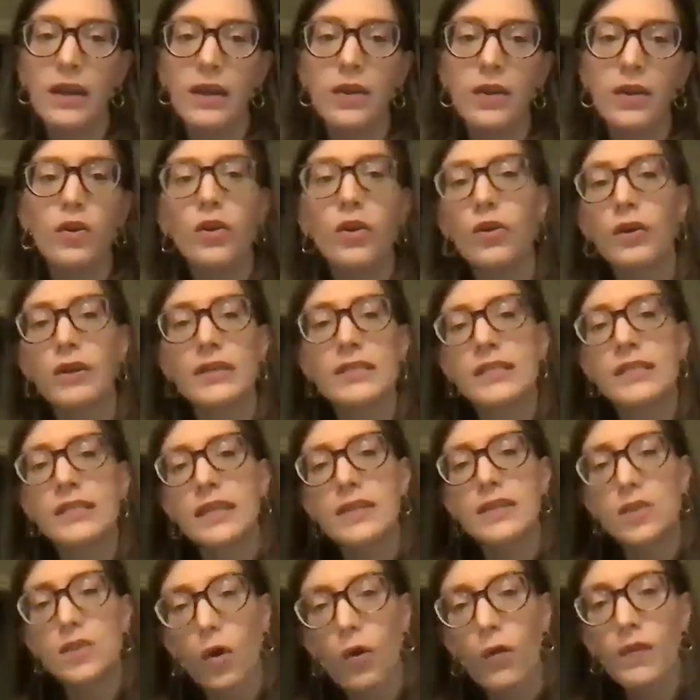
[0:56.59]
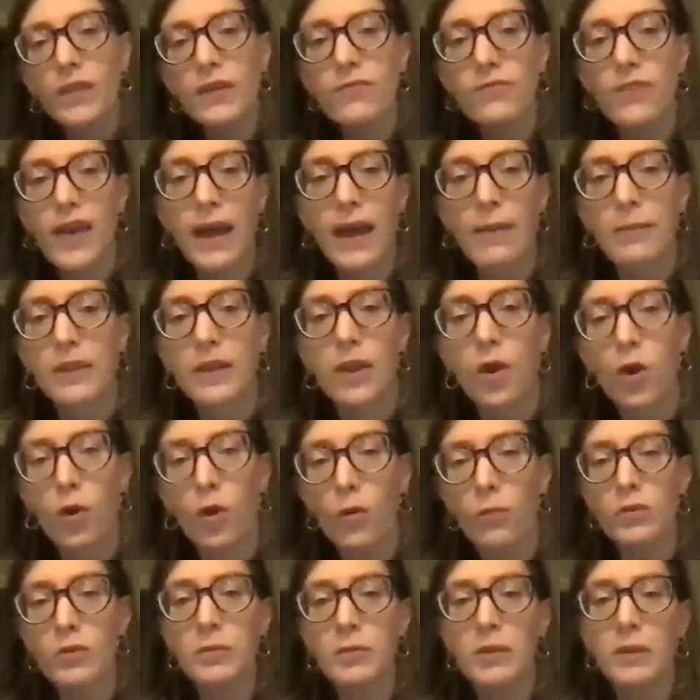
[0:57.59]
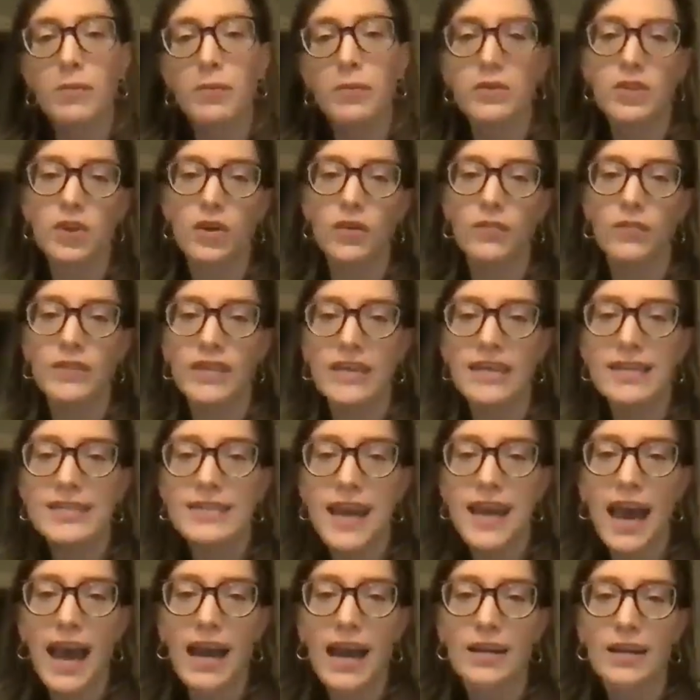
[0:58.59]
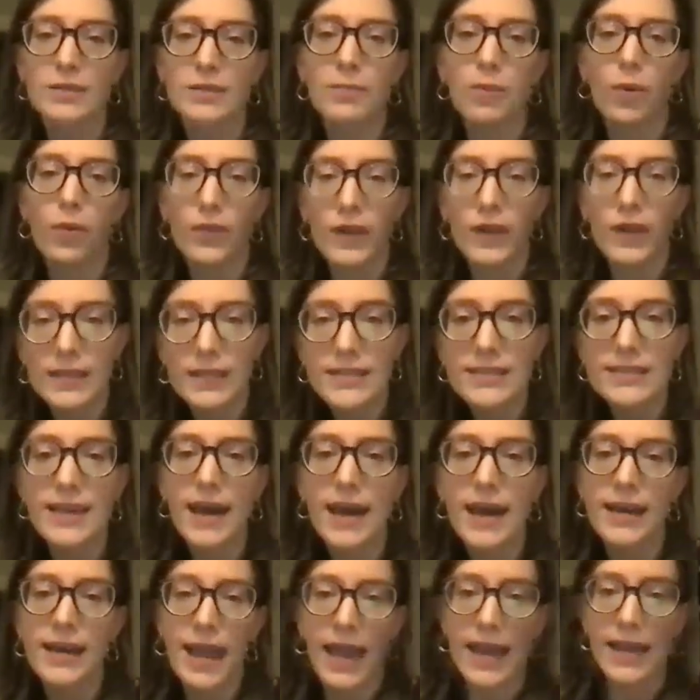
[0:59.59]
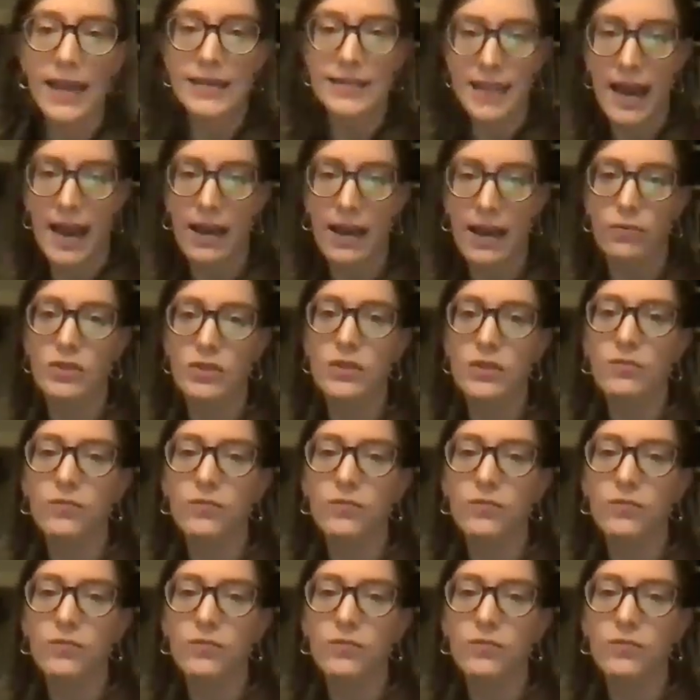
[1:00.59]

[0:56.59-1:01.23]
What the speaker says: New York City's only family home to be preserved intact both inside and out